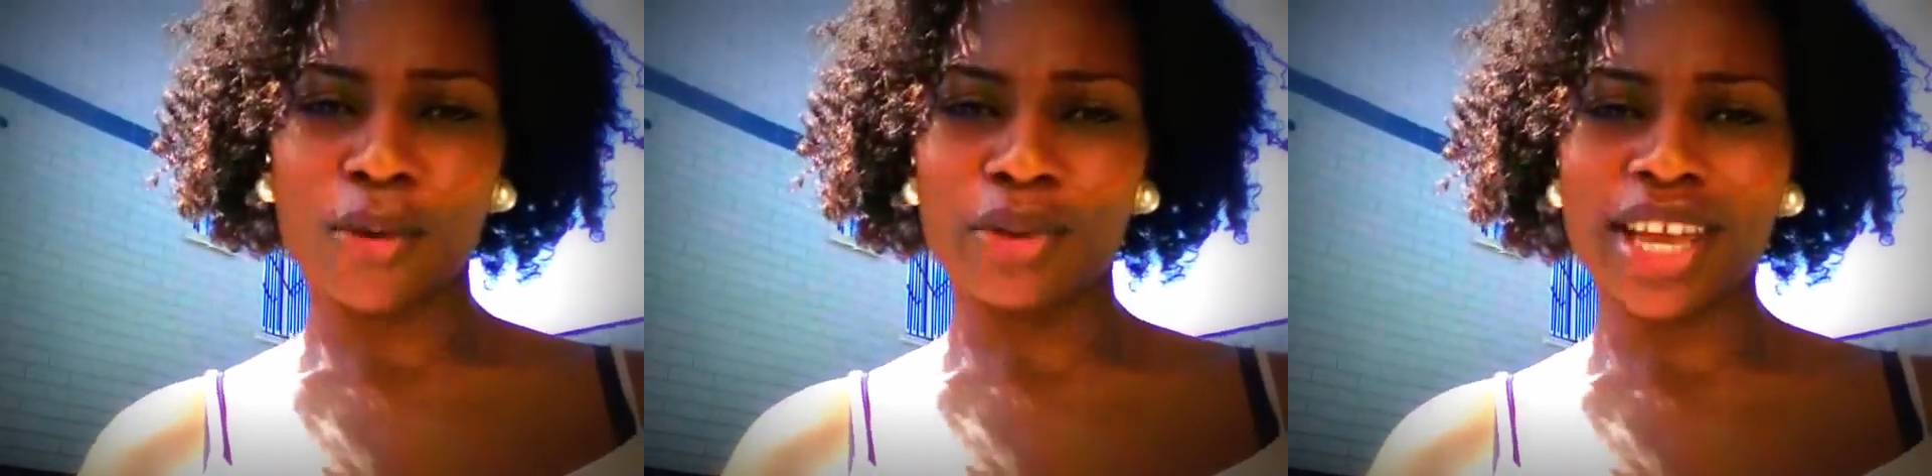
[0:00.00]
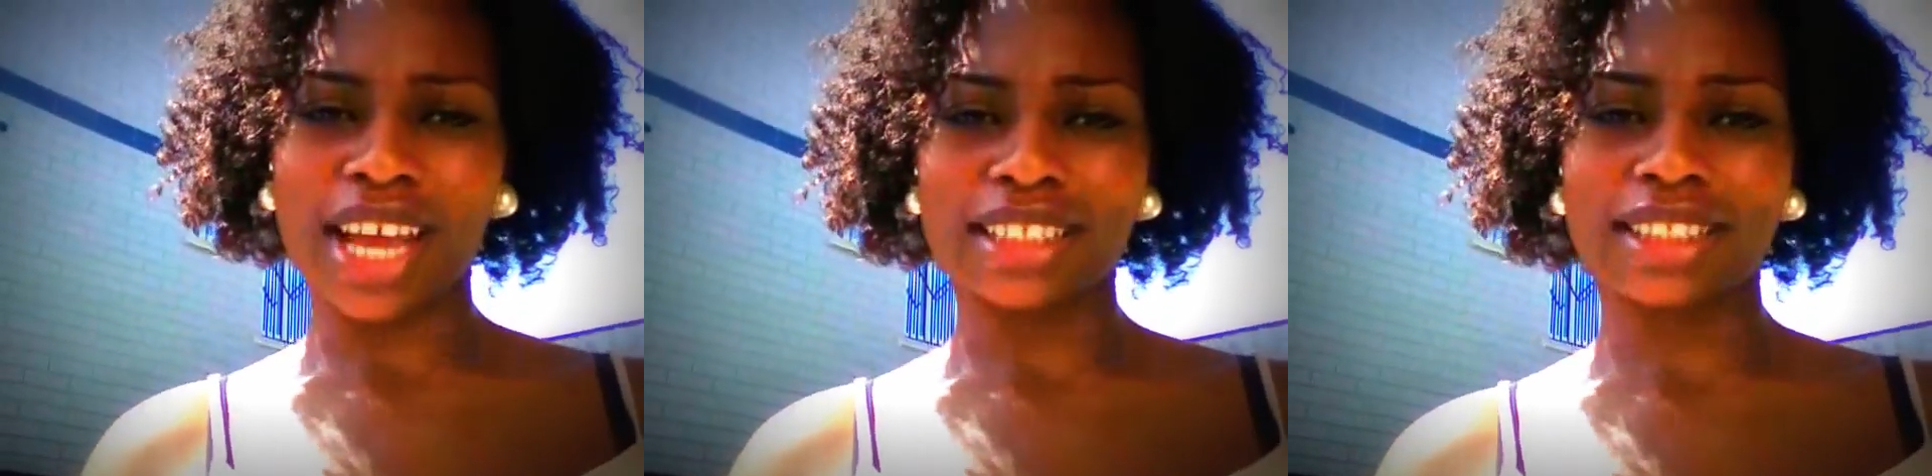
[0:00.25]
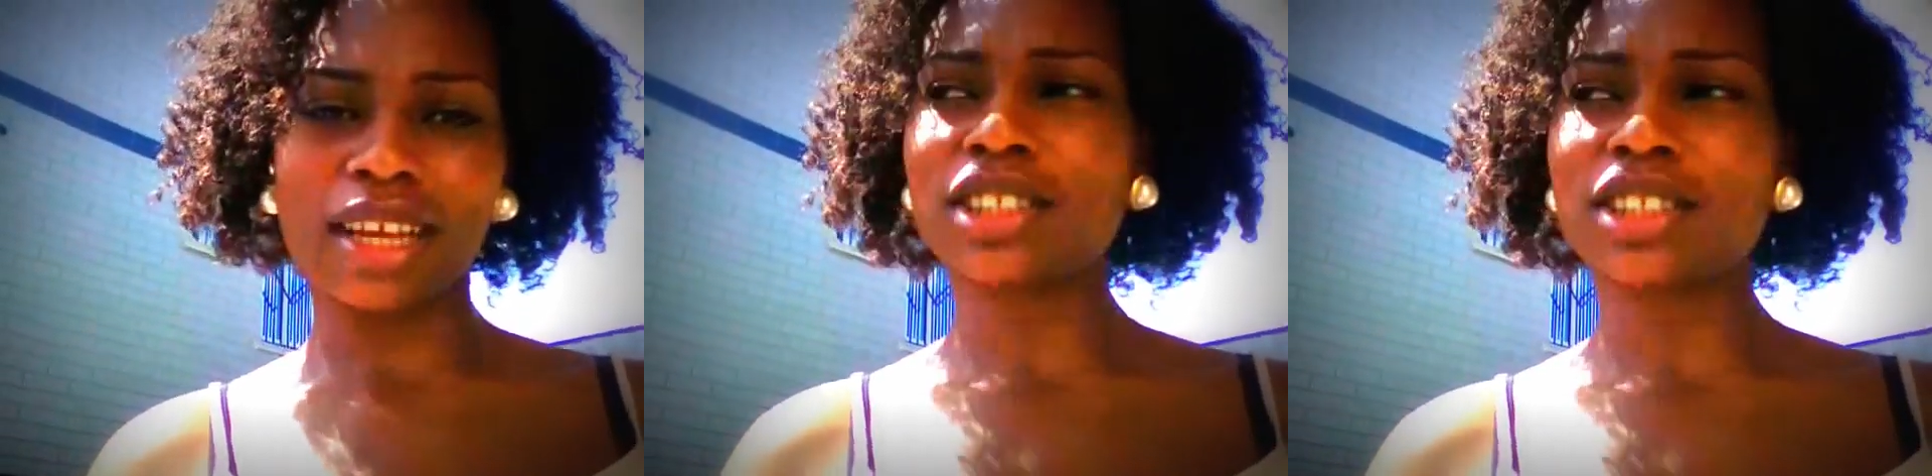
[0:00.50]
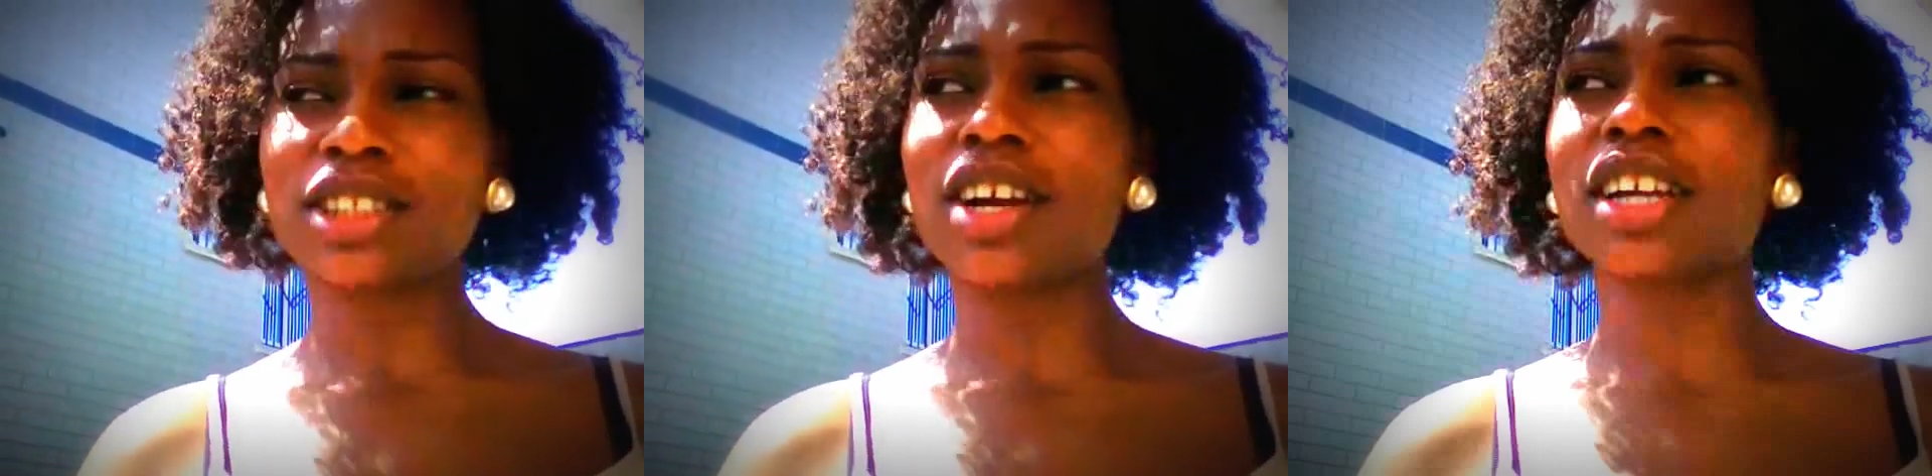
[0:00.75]

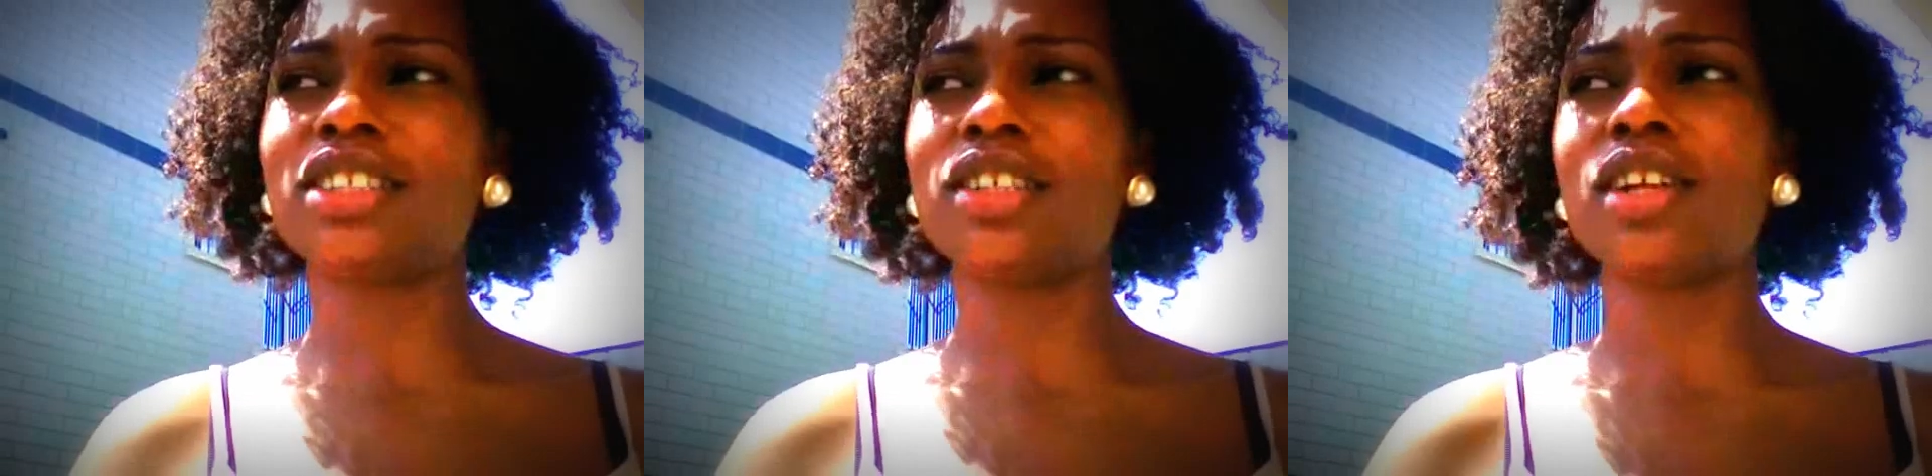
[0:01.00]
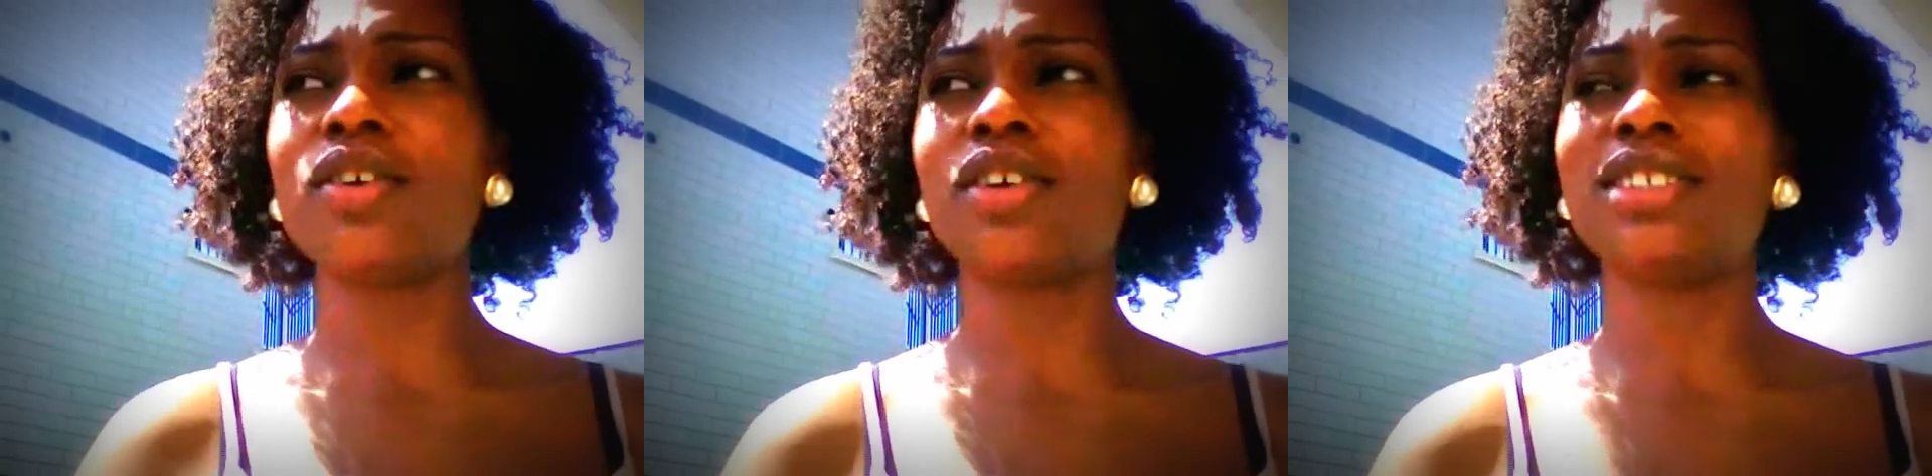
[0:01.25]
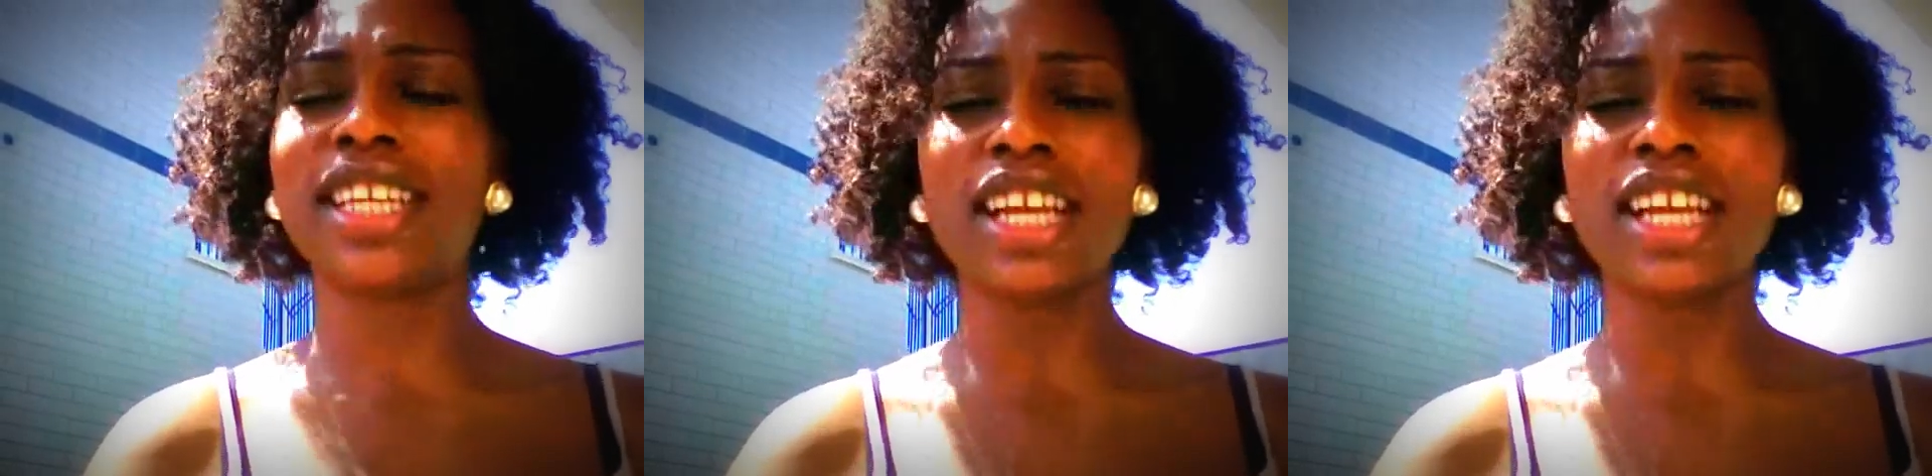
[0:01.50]
About talking to locals,